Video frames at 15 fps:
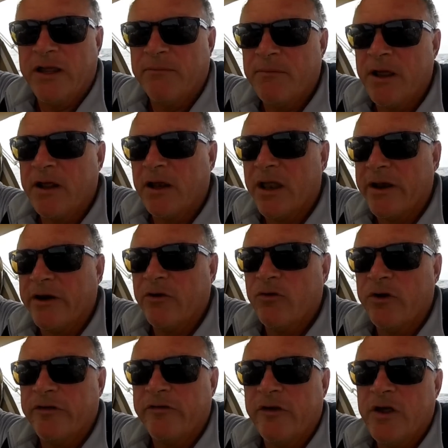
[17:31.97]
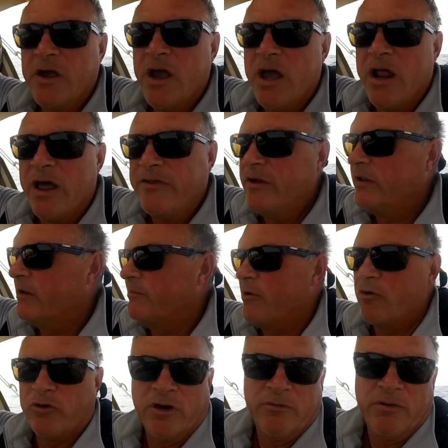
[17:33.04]
and make a lot of noise. I think the
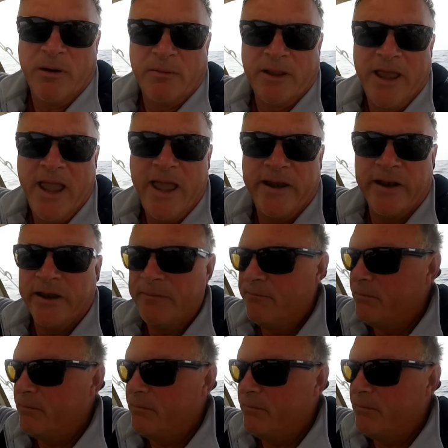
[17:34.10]
boat can probably handle it,